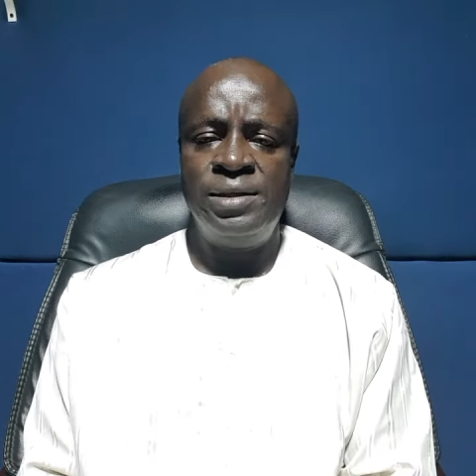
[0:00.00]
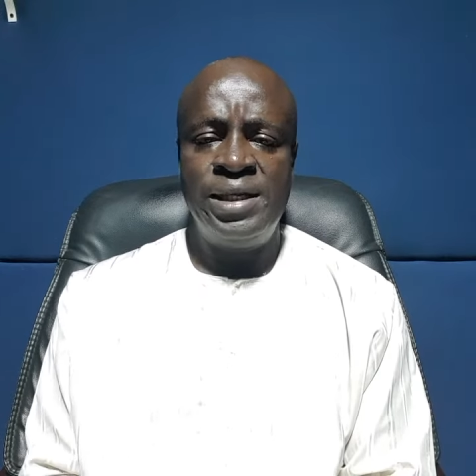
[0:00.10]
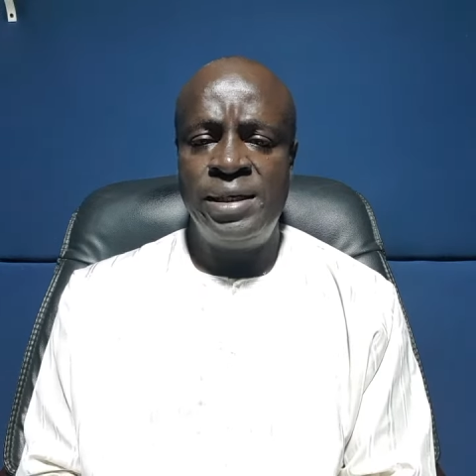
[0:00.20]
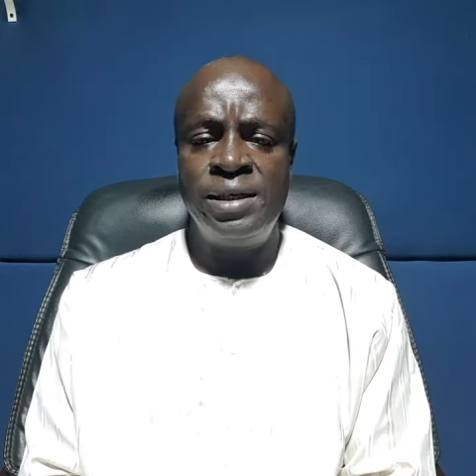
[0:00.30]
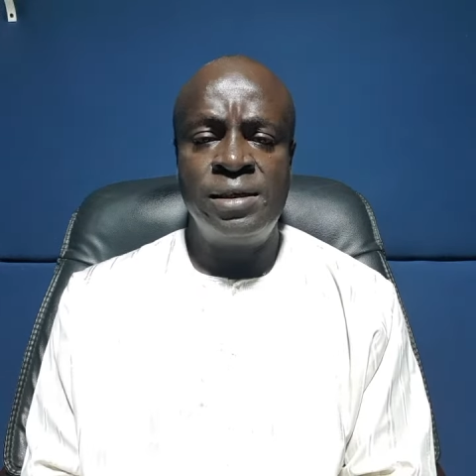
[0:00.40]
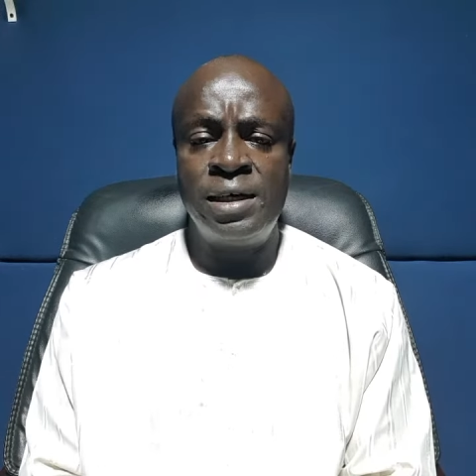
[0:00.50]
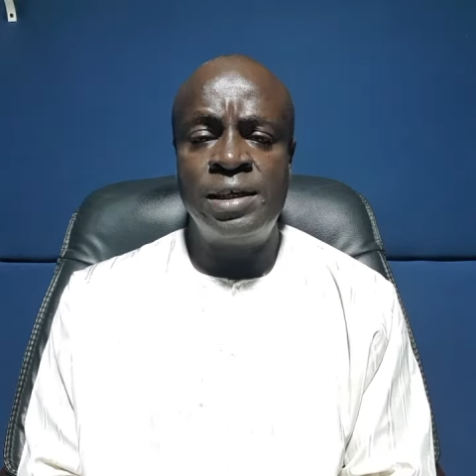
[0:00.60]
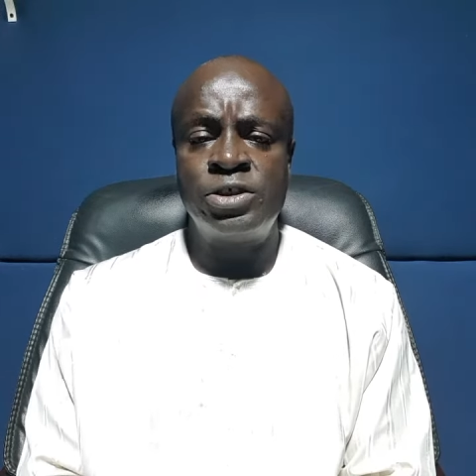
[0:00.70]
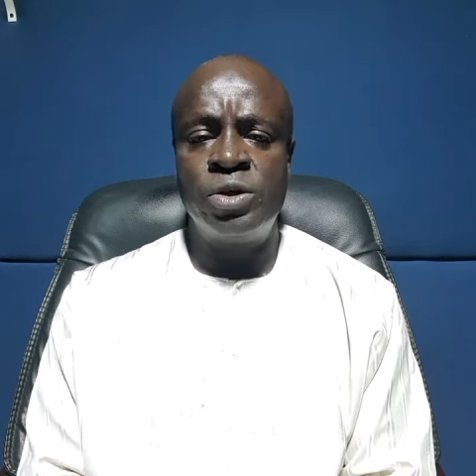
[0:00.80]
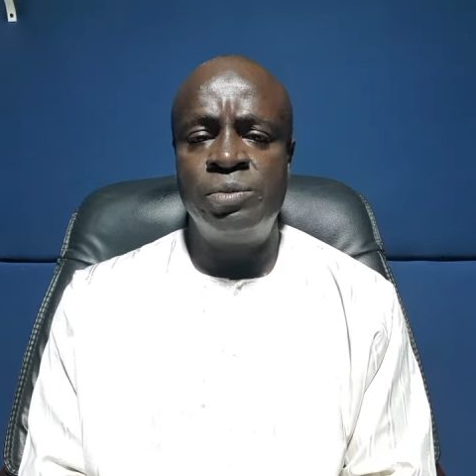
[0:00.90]

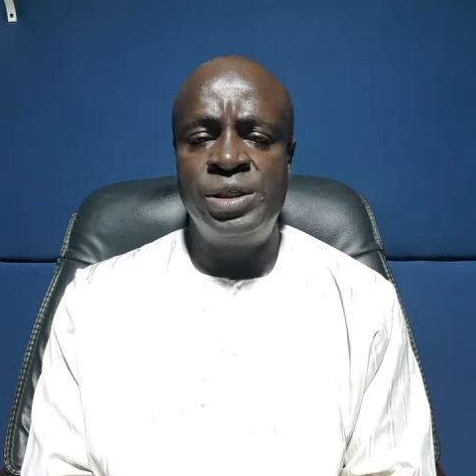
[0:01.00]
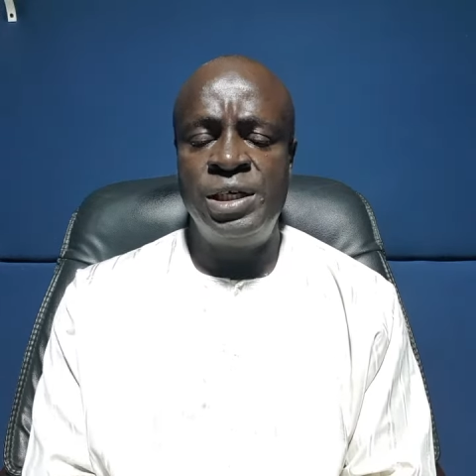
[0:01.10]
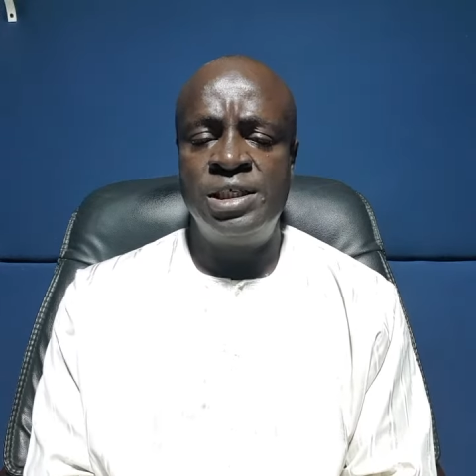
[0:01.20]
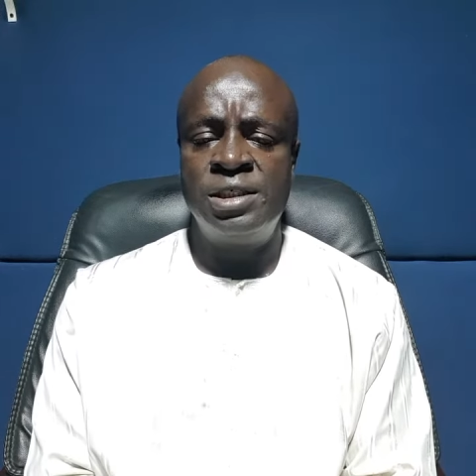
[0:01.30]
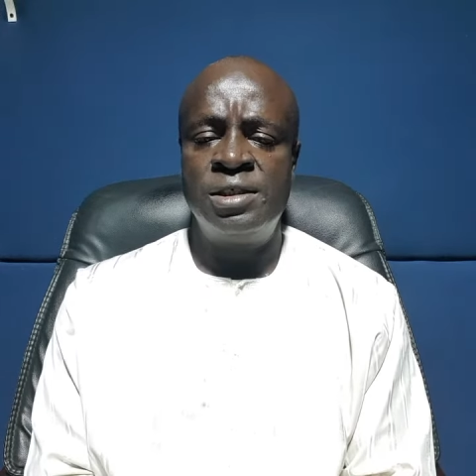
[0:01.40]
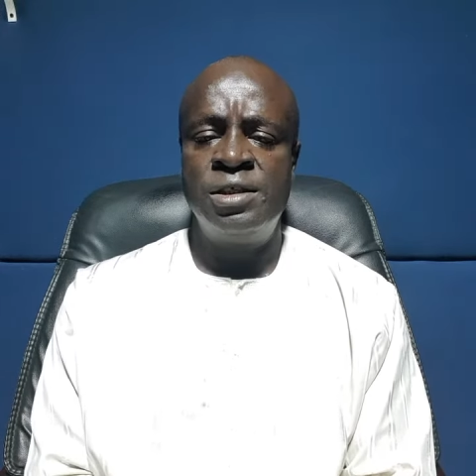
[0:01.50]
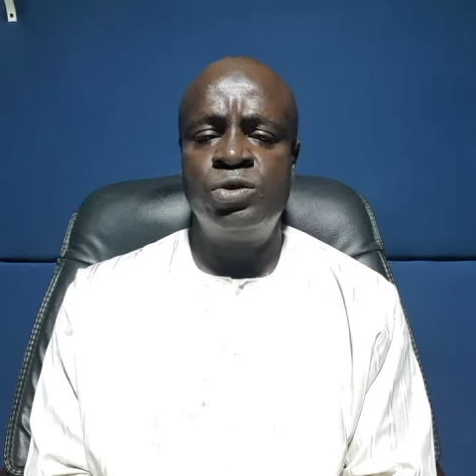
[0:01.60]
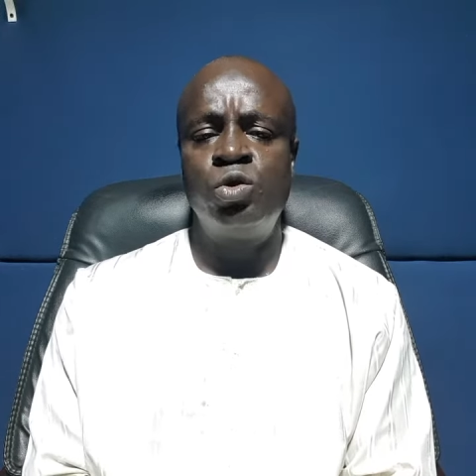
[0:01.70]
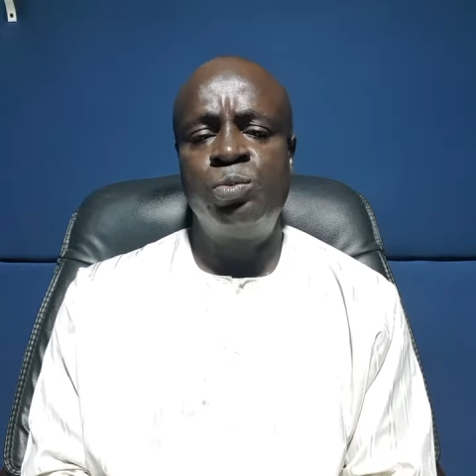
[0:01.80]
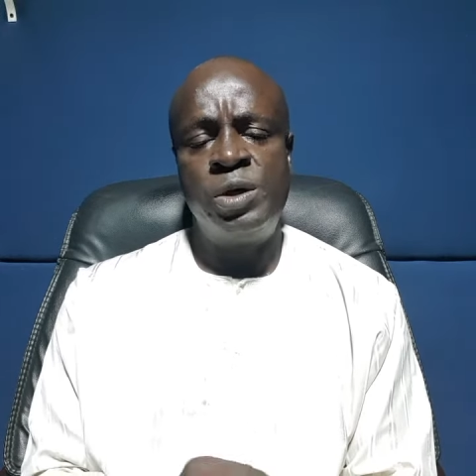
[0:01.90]
dedicate some days
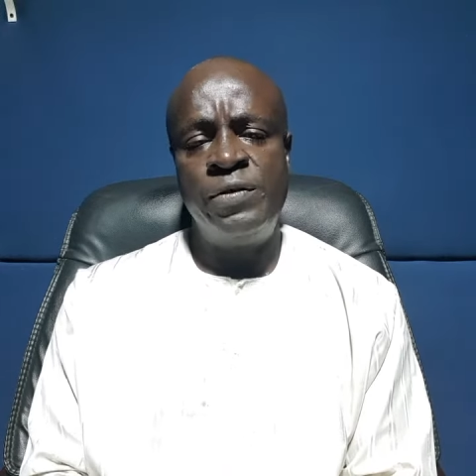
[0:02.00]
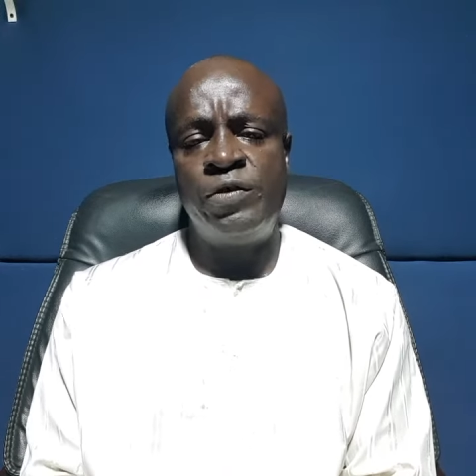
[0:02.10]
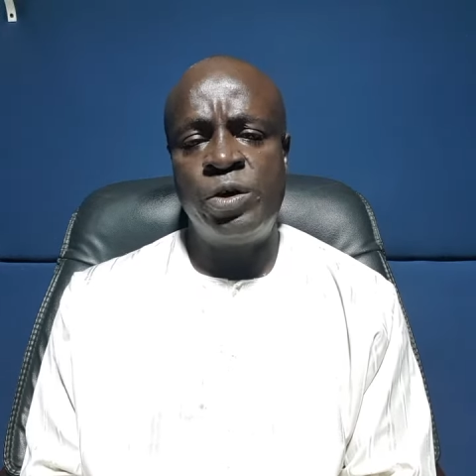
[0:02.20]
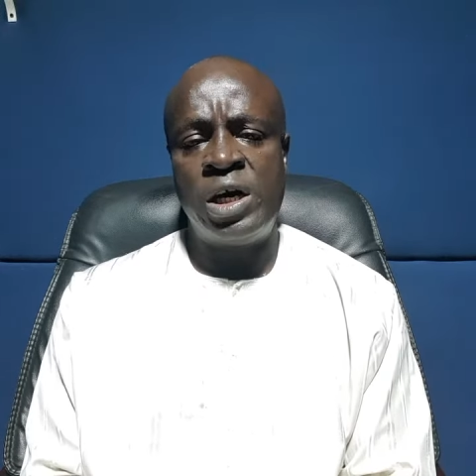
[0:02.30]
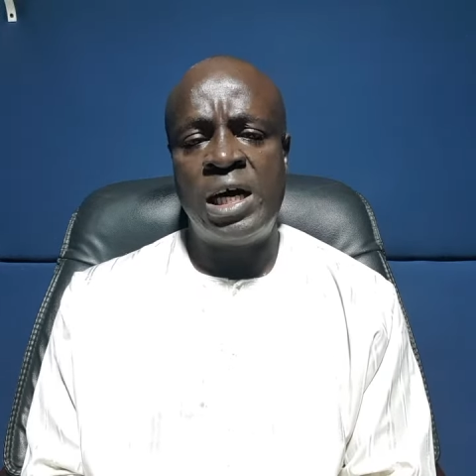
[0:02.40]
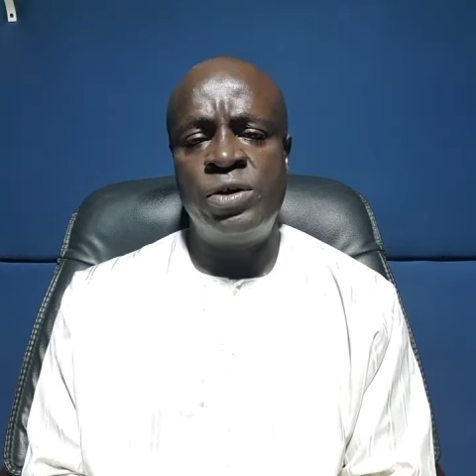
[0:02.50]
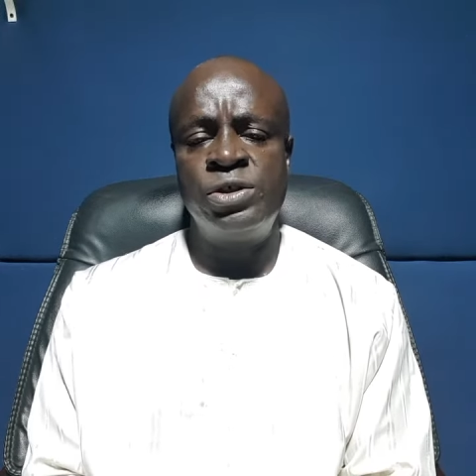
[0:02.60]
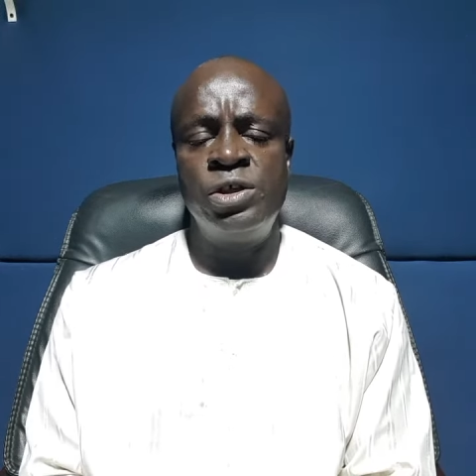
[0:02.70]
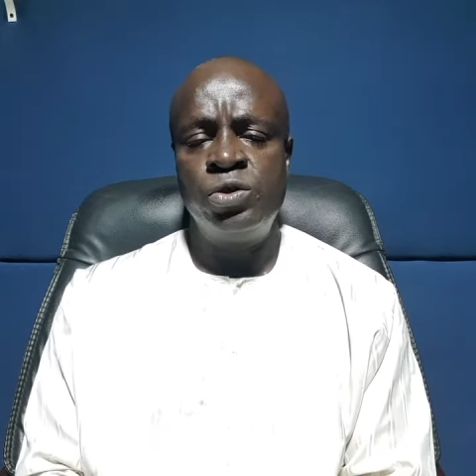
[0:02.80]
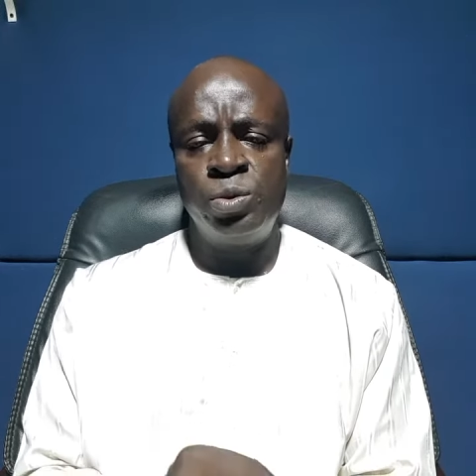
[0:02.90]
to pray for your house,